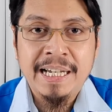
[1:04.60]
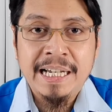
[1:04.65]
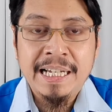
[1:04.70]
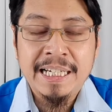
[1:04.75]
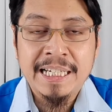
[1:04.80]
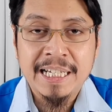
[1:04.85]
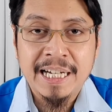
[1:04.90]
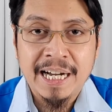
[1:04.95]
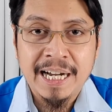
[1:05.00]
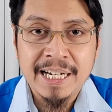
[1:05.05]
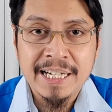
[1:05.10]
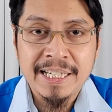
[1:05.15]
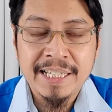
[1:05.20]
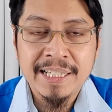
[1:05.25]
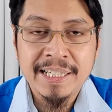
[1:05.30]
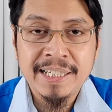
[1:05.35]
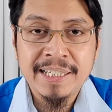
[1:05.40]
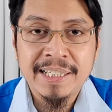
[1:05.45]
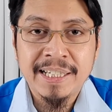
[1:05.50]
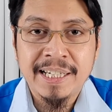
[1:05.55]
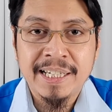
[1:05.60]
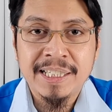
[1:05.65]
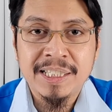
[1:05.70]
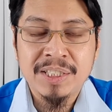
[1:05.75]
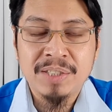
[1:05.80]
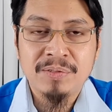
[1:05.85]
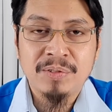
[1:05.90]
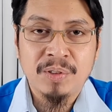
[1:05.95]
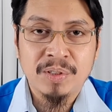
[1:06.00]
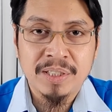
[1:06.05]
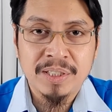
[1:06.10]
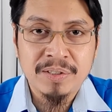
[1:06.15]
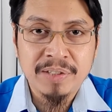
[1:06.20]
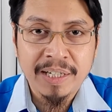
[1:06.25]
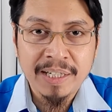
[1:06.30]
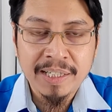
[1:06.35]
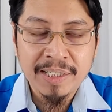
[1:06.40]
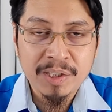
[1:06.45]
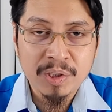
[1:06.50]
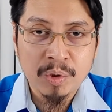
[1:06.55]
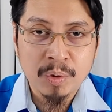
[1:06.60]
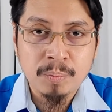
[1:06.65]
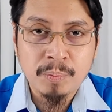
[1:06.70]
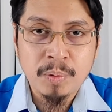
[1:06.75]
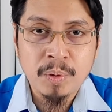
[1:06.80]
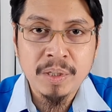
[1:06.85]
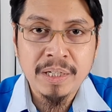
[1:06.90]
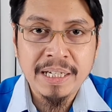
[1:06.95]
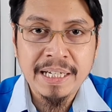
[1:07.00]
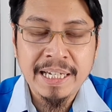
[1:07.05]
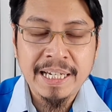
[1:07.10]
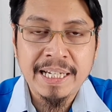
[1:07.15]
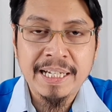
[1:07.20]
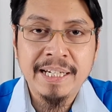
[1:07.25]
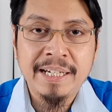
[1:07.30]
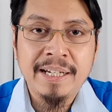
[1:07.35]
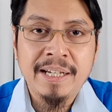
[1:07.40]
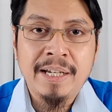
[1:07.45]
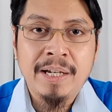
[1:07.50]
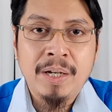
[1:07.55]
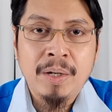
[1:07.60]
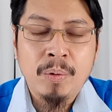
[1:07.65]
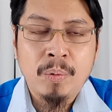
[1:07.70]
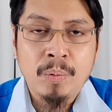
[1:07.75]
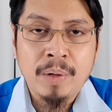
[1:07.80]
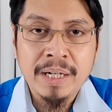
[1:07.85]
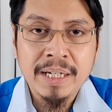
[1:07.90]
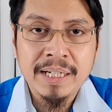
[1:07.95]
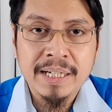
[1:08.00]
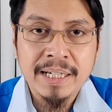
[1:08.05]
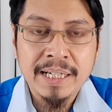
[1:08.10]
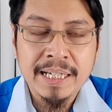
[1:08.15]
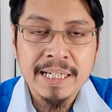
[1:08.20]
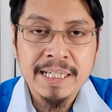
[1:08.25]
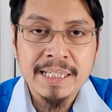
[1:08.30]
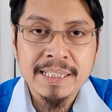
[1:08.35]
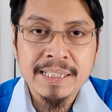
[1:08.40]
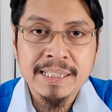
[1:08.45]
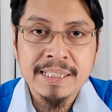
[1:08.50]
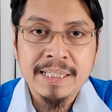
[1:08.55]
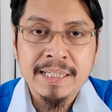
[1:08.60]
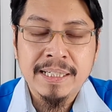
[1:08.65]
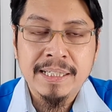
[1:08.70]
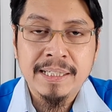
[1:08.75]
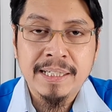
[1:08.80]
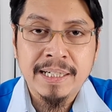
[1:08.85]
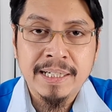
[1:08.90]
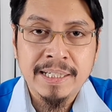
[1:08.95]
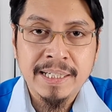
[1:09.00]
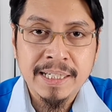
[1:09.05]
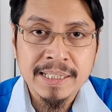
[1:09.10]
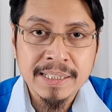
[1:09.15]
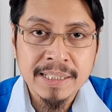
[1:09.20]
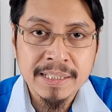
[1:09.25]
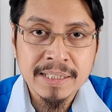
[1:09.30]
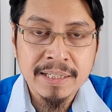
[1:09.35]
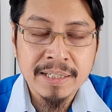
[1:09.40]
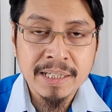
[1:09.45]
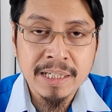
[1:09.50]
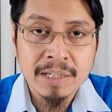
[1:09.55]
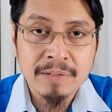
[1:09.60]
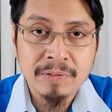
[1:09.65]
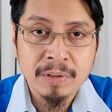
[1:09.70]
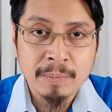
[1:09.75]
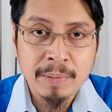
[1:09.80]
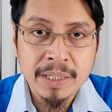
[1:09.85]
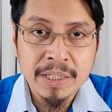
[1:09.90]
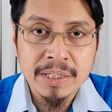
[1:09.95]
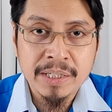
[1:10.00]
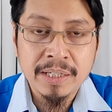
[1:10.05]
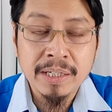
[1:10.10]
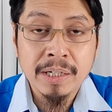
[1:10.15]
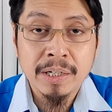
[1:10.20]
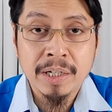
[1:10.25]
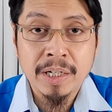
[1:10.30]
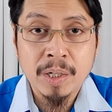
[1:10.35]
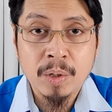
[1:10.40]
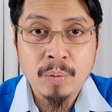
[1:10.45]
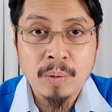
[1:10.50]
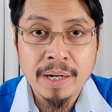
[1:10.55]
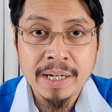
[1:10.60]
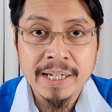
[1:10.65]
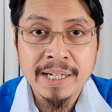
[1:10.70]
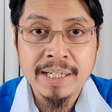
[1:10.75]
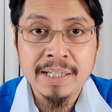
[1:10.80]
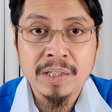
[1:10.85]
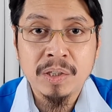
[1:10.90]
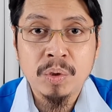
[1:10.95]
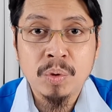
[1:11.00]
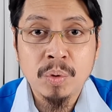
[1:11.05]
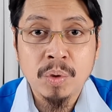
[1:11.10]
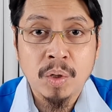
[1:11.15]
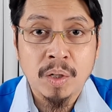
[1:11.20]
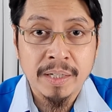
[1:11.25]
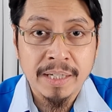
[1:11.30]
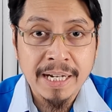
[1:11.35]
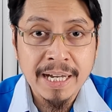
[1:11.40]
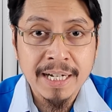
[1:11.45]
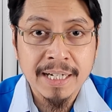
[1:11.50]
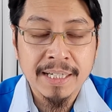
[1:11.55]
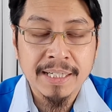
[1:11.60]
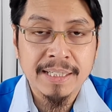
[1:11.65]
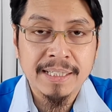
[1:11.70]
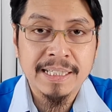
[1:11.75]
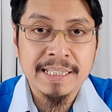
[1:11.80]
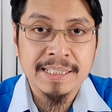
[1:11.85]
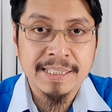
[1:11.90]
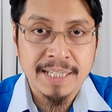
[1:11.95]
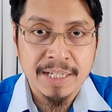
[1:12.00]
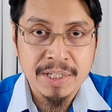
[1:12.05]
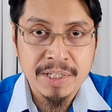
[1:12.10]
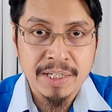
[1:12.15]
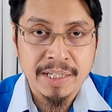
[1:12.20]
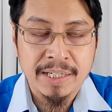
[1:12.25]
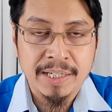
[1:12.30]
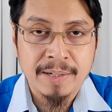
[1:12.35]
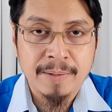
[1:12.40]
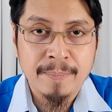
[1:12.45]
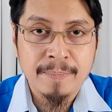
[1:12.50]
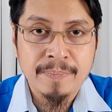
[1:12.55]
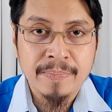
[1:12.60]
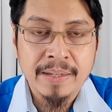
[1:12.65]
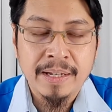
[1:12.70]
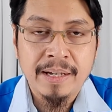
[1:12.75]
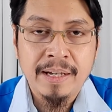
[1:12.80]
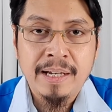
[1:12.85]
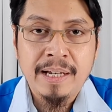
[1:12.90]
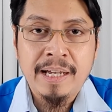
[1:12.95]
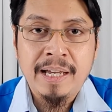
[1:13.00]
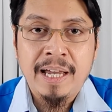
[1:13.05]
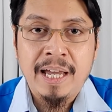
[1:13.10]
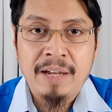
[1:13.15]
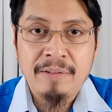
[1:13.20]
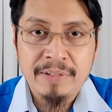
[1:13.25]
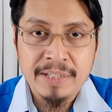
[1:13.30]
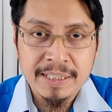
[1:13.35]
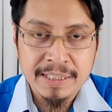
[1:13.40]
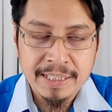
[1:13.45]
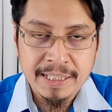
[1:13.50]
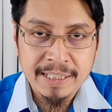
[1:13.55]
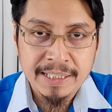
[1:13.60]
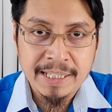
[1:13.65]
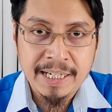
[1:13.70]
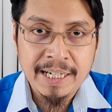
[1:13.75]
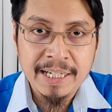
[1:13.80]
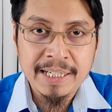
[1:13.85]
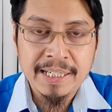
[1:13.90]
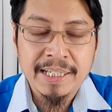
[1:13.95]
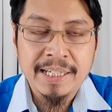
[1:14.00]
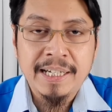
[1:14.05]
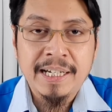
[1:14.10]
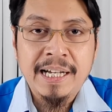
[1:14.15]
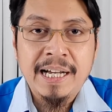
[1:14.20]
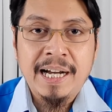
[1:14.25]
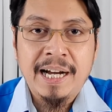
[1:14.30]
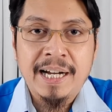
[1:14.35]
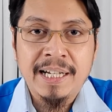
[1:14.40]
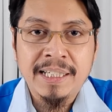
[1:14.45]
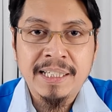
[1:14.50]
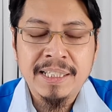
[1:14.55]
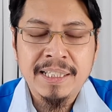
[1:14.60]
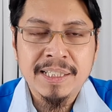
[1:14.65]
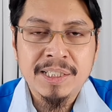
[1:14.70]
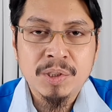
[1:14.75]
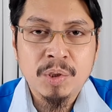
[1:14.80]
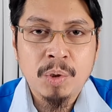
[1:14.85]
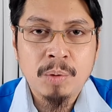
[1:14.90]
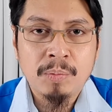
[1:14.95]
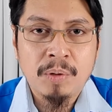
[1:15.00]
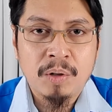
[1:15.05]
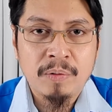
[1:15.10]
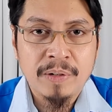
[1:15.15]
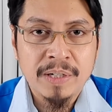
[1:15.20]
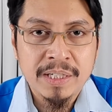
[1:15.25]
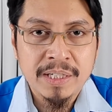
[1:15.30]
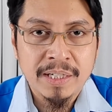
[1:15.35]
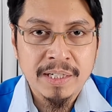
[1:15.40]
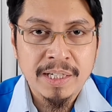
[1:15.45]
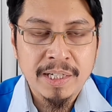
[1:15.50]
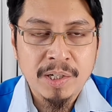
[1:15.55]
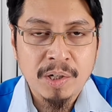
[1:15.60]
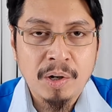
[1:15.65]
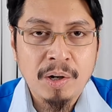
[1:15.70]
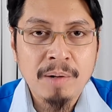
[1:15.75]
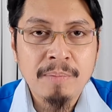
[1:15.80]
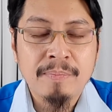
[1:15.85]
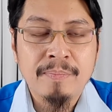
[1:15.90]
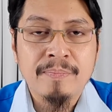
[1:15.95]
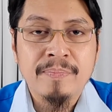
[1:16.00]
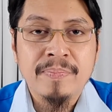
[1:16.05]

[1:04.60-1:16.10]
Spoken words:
The idea is for the trainers to put in what is the necessary information required to conduct a session. Having said that, under the scope of HRD Corp,